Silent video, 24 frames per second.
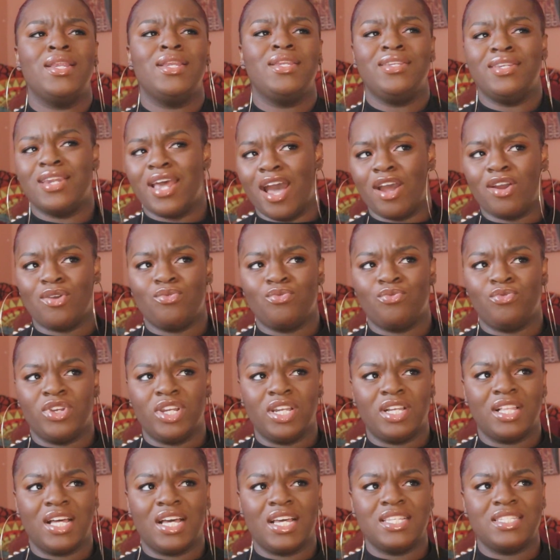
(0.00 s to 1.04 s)
not
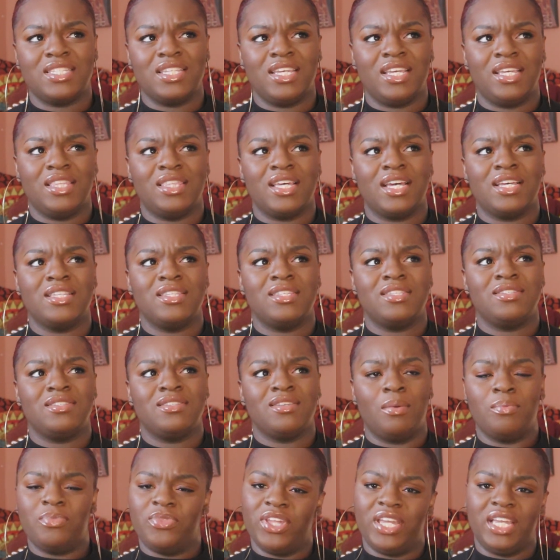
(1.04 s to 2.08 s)
realizing that
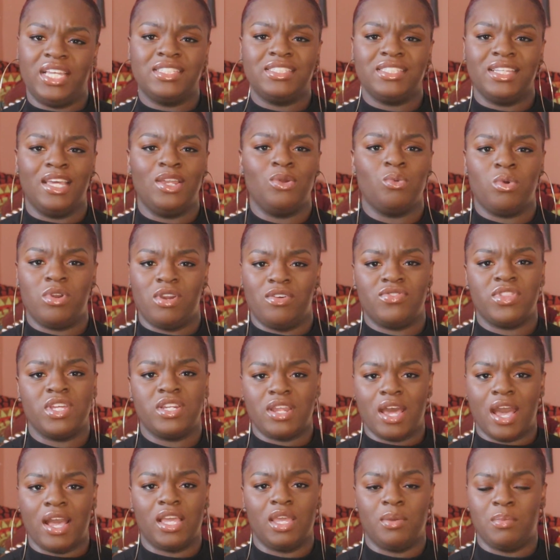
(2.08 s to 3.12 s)
something is in one of
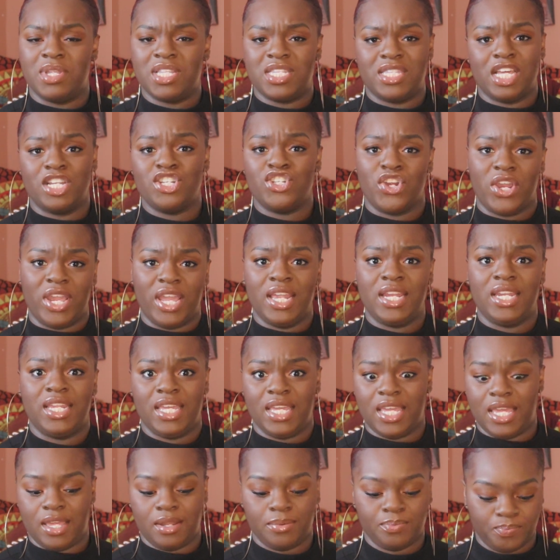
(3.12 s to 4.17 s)
the documents that you're
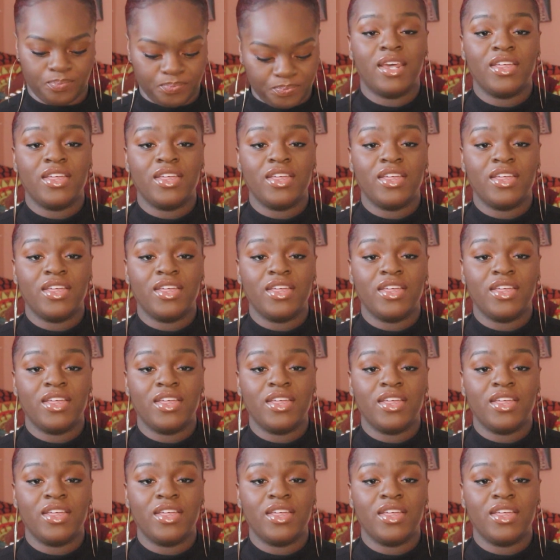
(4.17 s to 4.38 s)
handing in.